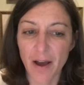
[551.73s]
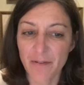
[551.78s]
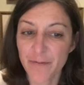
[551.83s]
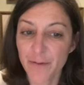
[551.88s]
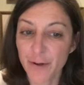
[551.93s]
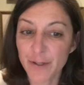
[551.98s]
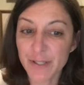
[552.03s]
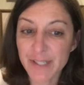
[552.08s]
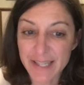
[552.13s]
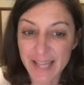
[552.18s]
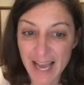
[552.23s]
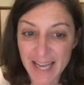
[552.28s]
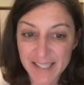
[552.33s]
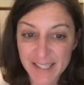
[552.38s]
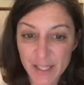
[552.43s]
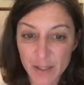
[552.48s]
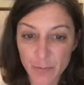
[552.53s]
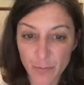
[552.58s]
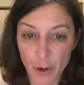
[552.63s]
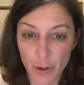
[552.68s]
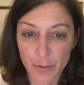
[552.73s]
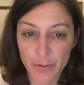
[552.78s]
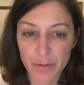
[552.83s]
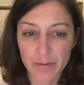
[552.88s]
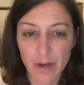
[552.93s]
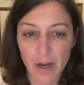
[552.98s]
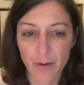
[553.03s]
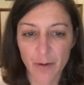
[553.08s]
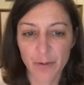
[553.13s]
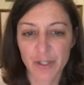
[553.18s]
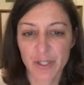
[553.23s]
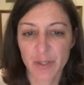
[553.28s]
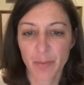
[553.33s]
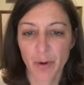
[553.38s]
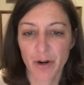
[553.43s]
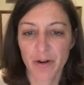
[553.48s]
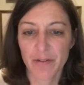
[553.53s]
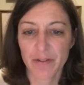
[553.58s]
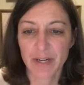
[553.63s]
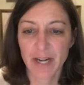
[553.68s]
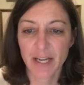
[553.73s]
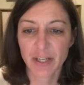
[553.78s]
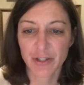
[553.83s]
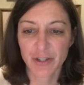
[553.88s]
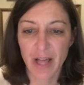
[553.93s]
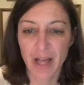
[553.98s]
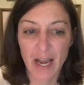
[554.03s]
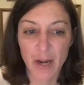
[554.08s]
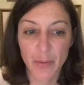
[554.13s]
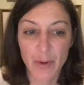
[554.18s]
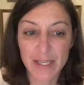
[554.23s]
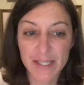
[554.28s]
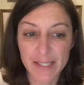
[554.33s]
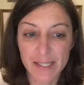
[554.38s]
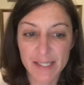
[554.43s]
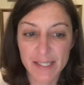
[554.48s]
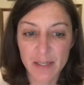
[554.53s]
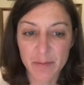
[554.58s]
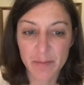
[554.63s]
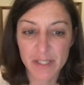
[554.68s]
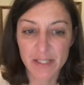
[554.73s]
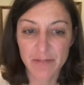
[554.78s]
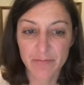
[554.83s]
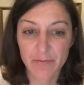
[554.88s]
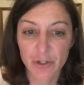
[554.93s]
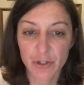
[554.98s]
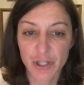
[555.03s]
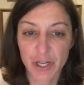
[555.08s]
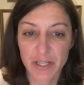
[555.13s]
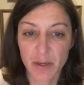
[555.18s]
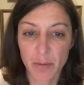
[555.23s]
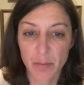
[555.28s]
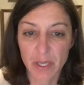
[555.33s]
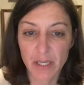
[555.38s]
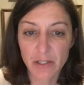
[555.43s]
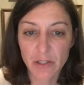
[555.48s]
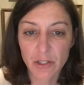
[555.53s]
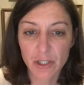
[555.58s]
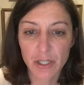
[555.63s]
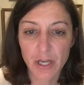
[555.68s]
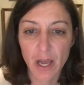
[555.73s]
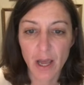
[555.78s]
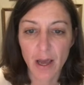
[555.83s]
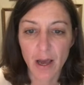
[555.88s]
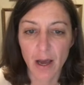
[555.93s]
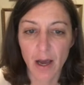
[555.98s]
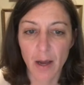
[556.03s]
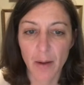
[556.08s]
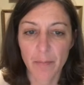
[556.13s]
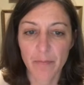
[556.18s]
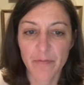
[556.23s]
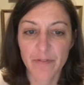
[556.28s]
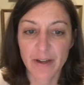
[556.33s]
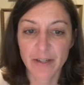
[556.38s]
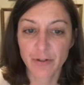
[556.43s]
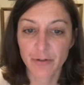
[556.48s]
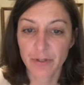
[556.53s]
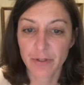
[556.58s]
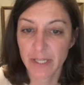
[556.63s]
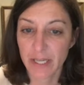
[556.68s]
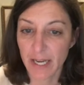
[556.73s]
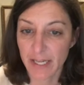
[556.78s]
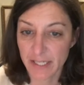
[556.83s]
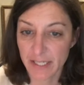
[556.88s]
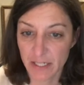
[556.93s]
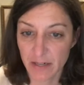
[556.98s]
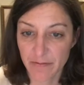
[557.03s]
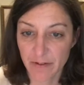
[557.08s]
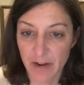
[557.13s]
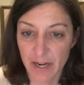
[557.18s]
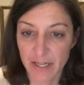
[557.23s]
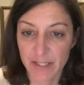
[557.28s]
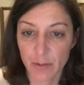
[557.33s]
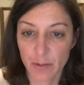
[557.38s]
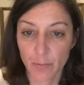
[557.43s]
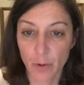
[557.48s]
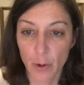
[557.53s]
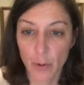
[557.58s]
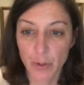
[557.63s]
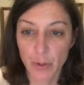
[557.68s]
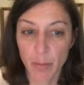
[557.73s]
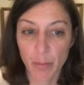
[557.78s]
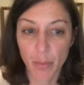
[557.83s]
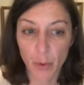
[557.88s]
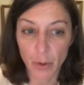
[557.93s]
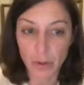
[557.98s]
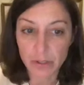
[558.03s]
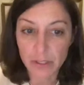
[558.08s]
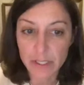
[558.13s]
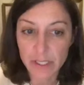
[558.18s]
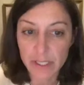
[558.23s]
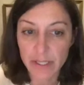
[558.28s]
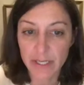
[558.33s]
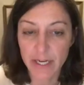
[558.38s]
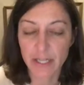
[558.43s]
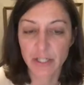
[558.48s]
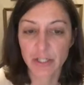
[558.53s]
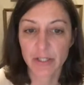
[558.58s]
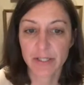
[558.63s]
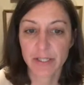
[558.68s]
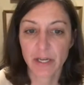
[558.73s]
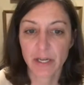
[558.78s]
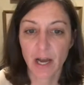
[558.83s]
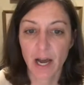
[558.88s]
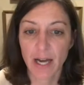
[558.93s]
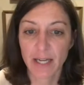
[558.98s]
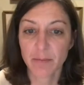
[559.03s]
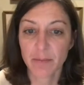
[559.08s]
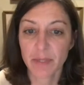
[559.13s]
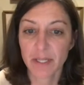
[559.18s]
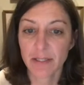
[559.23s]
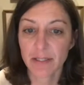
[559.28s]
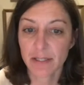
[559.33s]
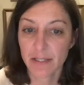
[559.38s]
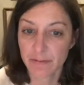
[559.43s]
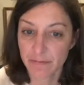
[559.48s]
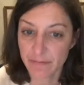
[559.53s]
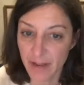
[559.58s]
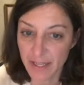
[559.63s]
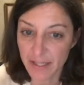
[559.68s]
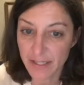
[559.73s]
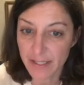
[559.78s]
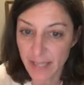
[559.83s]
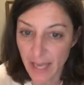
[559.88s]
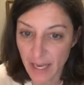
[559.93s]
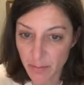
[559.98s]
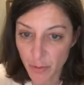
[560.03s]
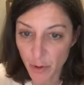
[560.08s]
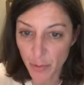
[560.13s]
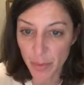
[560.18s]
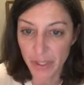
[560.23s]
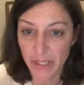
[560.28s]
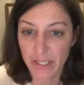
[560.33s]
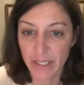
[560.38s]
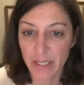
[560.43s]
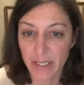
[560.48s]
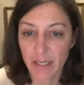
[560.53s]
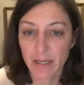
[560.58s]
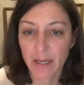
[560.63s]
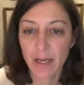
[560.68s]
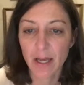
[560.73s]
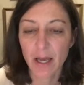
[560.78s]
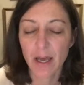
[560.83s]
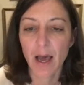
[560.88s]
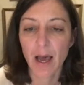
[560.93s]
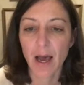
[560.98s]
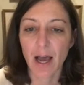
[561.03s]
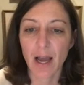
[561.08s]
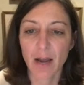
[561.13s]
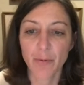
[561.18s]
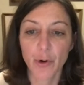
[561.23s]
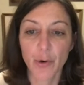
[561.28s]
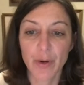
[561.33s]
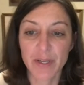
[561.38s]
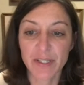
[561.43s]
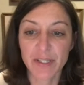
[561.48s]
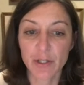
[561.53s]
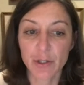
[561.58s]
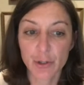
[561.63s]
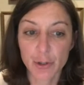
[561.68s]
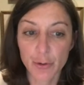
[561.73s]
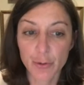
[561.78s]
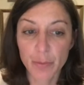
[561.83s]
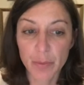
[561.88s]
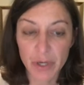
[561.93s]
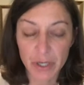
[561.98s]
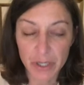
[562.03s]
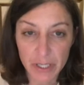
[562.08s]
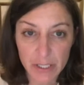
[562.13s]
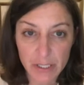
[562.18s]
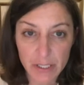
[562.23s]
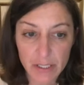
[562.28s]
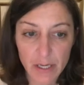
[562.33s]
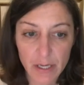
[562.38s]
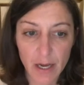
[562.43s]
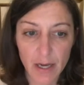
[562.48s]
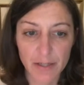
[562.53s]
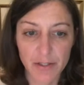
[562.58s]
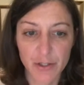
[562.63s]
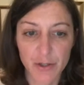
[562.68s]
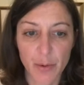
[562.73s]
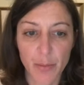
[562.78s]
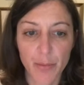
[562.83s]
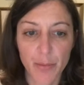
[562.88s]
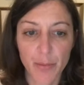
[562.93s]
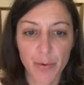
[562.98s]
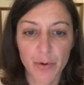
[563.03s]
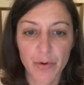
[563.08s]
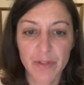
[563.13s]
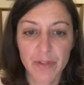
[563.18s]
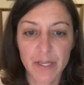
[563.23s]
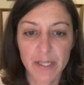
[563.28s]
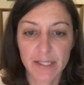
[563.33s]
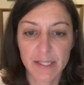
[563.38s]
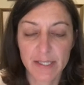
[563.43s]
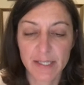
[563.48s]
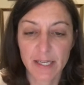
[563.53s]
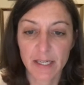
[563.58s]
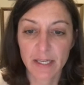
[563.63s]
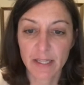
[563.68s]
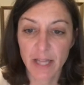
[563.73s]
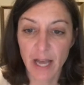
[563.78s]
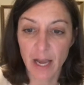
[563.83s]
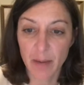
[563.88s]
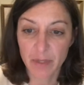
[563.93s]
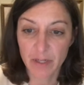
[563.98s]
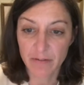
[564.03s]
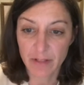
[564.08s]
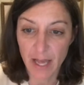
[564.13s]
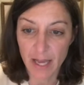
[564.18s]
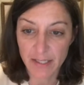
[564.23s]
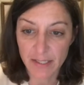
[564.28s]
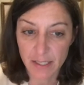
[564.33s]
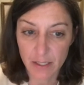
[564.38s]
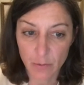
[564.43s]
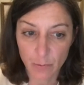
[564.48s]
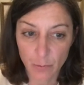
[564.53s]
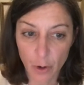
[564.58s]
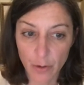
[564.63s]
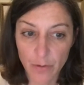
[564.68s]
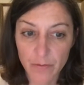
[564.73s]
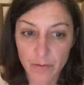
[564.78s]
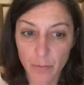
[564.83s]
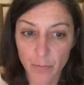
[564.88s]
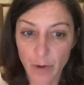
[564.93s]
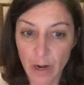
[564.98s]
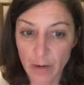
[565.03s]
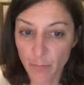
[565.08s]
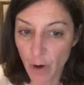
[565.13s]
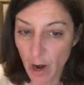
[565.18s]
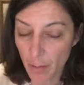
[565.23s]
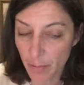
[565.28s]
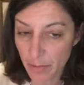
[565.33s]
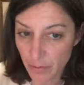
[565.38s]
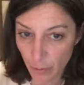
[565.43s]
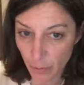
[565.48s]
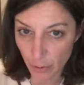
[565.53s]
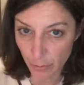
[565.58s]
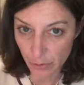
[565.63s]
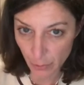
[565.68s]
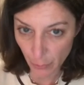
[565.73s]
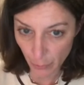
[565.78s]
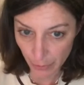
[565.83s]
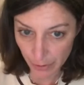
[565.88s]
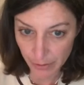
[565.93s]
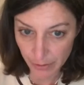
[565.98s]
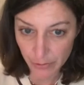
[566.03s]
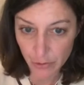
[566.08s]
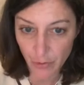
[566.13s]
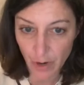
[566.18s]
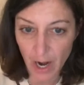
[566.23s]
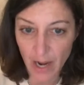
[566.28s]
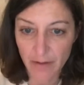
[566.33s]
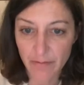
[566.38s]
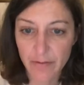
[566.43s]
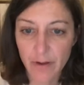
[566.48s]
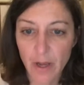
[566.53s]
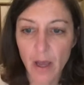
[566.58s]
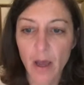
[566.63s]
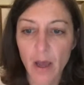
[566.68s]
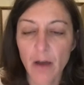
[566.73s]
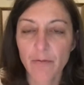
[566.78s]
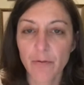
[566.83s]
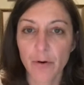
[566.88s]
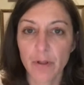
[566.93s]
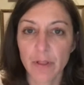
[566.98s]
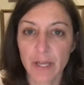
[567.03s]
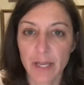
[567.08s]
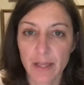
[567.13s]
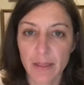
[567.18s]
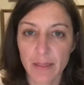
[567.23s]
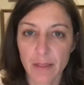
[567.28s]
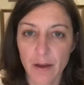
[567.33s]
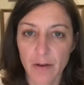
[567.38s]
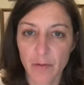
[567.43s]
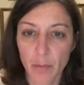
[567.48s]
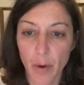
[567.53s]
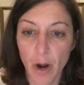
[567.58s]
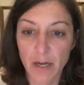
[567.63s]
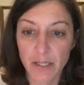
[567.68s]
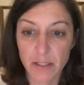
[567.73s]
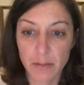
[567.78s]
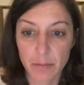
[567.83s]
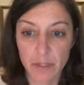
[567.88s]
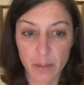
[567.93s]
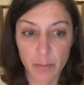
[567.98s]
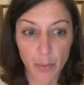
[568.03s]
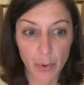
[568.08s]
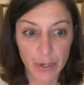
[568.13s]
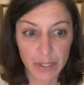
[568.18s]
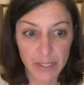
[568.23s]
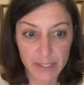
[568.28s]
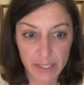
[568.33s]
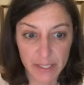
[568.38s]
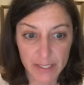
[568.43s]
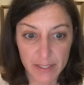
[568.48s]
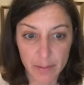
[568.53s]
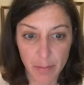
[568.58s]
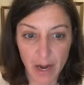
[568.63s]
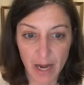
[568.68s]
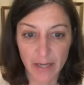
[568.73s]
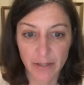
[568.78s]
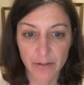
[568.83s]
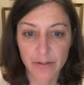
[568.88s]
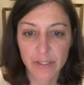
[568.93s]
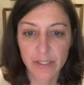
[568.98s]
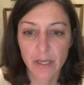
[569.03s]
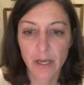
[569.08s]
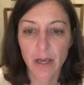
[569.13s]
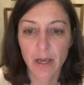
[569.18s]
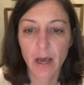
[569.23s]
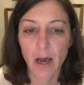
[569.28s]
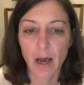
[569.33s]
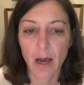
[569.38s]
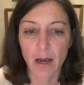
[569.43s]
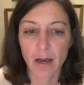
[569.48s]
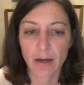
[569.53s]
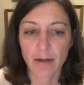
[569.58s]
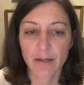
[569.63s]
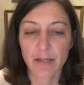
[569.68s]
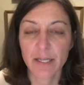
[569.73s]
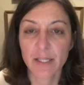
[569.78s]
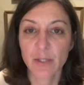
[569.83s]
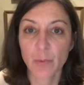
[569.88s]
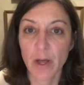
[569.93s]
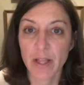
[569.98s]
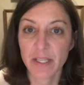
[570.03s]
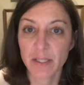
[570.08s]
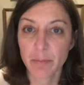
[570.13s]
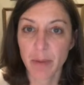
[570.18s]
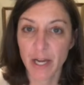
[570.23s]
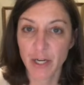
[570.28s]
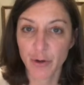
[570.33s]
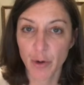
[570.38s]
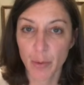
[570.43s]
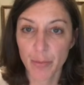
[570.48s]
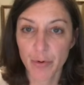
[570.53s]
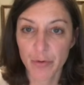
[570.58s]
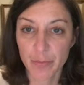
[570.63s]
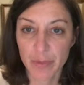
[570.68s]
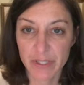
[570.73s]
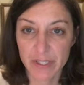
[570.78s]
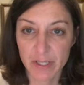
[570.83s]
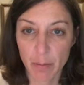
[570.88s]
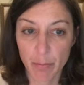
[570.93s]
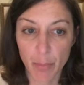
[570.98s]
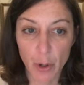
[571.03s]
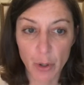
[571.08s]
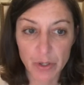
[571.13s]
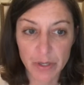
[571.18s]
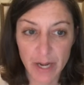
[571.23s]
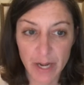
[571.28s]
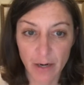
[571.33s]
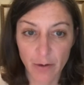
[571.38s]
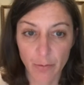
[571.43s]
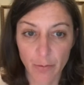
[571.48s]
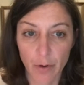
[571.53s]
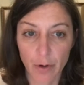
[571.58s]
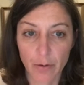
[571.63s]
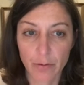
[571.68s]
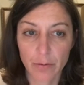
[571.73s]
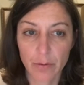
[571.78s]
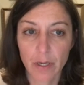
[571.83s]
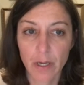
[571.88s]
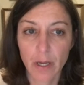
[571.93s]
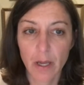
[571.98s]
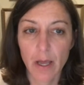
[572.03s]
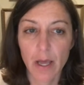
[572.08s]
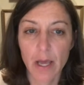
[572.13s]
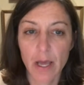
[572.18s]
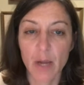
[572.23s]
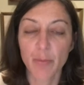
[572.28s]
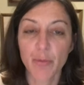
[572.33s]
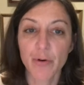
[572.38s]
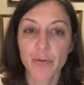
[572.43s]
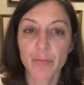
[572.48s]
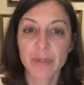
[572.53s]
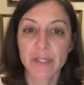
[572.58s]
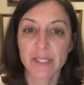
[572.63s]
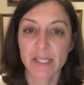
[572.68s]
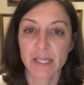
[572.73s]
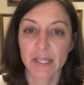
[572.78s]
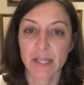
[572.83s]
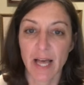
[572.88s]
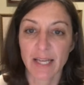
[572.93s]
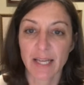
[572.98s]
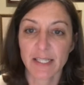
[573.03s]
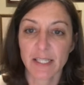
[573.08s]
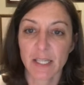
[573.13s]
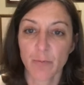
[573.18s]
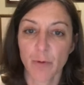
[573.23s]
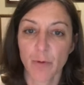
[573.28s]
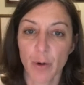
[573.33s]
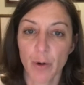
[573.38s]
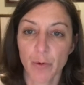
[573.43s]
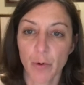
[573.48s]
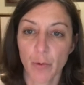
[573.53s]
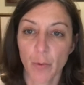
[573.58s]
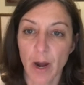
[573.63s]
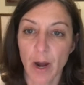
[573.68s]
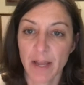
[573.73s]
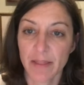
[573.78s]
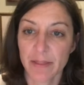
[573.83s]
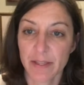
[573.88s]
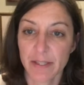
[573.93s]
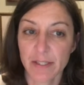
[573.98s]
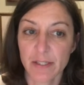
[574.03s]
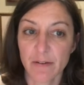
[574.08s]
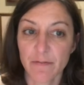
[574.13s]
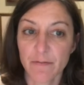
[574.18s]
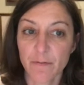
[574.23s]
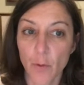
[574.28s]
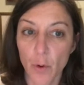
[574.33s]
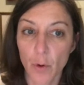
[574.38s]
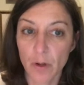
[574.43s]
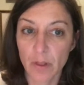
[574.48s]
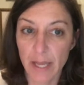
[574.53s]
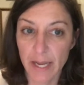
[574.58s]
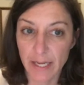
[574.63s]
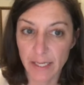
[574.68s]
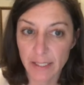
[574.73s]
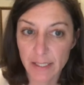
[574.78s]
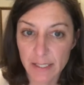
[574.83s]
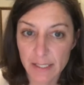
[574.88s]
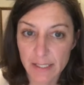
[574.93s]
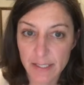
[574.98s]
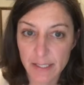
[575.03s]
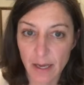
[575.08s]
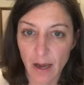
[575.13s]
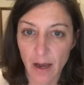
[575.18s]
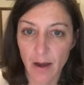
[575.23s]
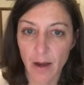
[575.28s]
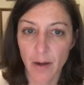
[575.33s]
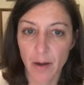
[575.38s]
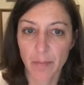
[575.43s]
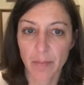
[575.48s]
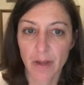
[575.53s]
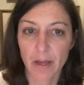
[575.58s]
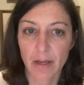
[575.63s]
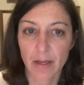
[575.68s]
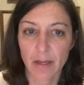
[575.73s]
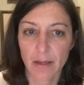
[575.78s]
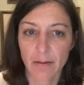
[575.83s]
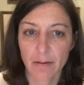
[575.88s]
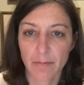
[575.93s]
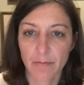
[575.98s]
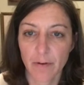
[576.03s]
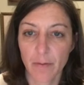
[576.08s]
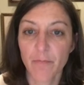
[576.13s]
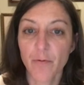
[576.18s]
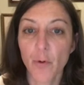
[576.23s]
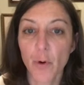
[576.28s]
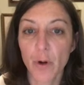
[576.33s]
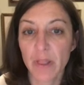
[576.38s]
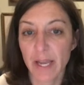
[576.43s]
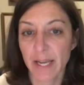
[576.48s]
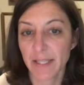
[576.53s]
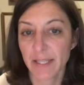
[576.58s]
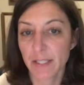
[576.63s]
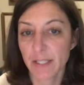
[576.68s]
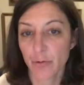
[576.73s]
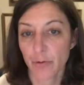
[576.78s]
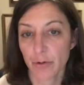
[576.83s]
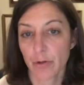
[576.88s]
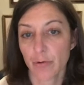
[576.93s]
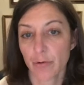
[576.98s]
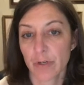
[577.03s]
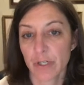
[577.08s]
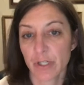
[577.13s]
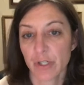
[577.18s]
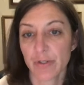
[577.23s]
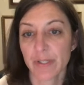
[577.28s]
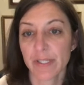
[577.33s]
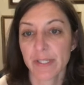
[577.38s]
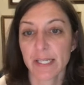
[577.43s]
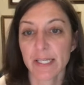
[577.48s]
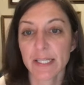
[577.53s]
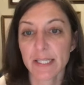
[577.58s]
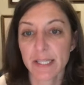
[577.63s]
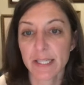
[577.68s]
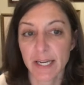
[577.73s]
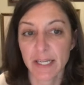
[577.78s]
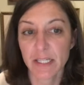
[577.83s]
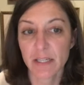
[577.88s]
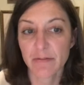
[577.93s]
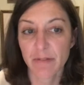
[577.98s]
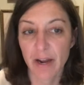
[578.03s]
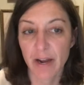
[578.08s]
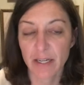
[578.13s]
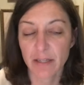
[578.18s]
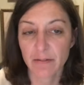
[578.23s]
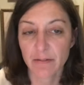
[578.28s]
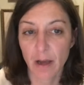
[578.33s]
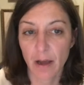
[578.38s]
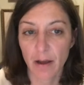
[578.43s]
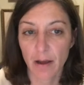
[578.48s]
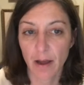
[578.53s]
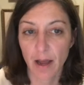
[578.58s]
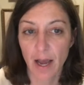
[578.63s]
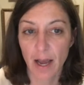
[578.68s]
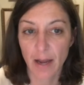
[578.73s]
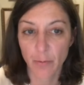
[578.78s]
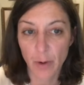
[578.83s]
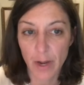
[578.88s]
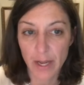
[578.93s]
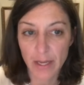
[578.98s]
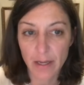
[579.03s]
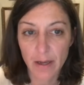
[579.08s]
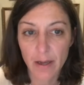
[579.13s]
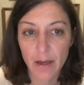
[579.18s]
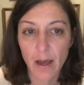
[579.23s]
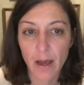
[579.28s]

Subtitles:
First, Laskin Road, which is part of the National Highway System, is in Virginia Beach, federally identified as a road important to the nation's economy, defense, and mobility. I requested $2 million to improve the existing alignment of Laskin Road from Red Robin Road to Oriole Drive for a length of approximately 0.6 miles, as well as minor improvements at Birdneck Road. Improvements to Laskin Road will widen this to 4 lanes, from 4 lanes to a traditional 6-lane divided highway